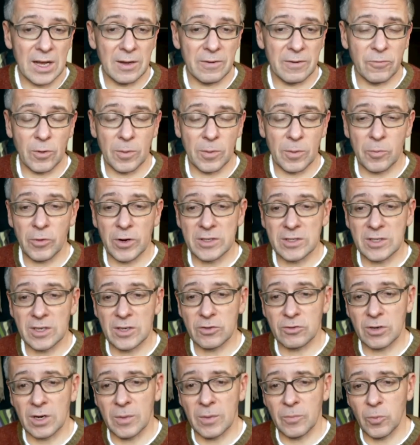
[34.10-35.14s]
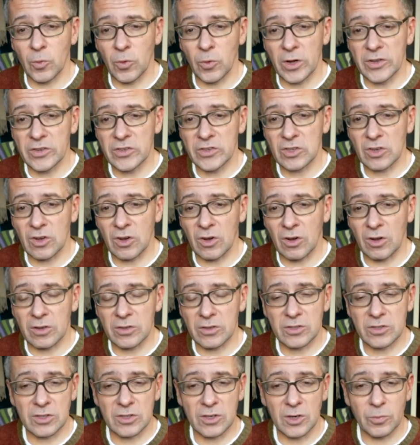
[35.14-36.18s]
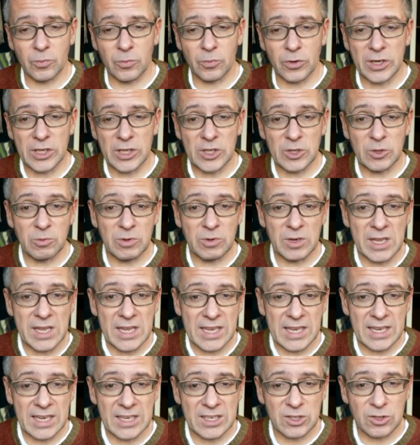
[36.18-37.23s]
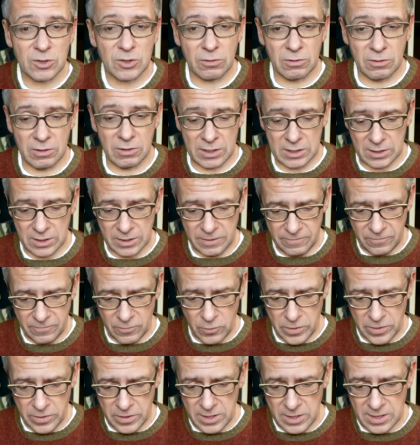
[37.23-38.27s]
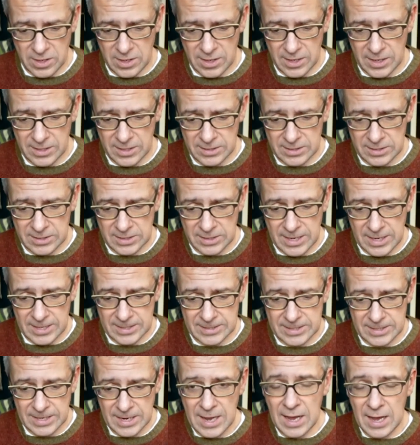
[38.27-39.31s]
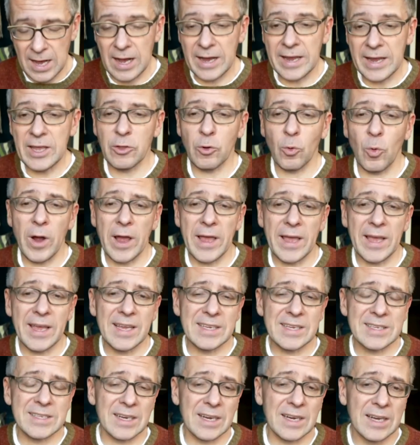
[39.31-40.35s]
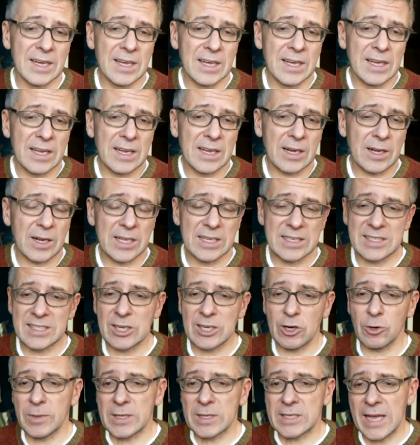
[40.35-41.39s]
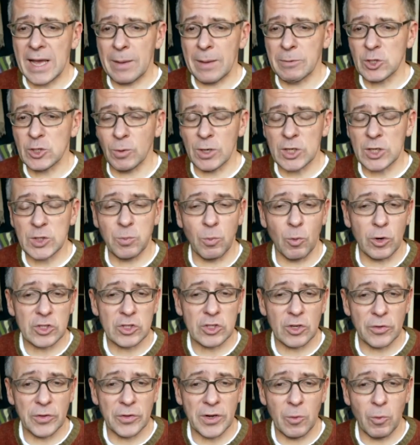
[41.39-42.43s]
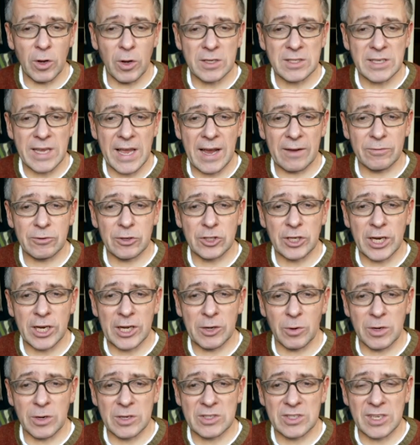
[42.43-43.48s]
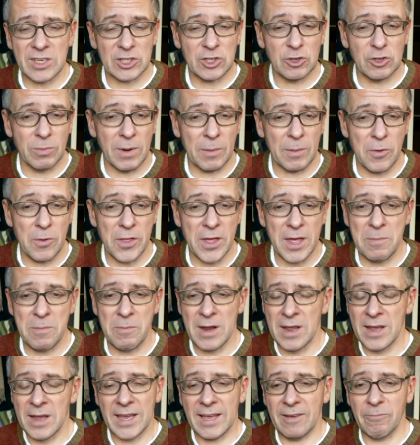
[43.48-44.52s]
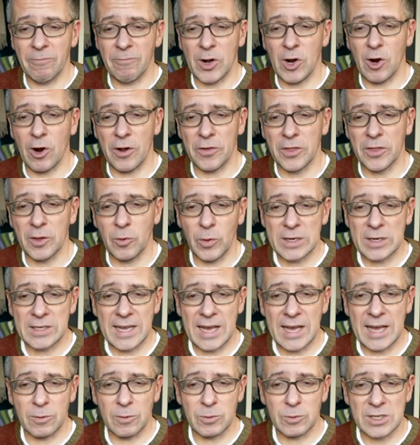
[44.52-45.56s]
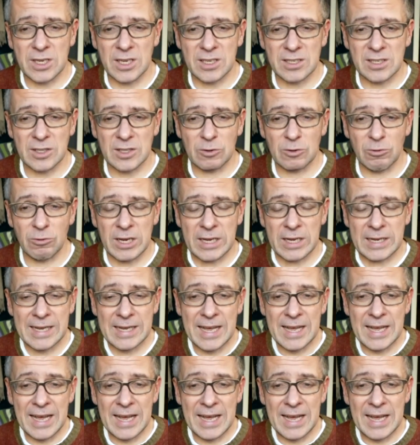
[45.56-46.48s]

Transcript: former President Trump was also pretty unique historically for the United States. Either way, he's a considerably damaged, much more so than he was after January 6th. You remember then Kevin McCarthy went down and was kissing the ring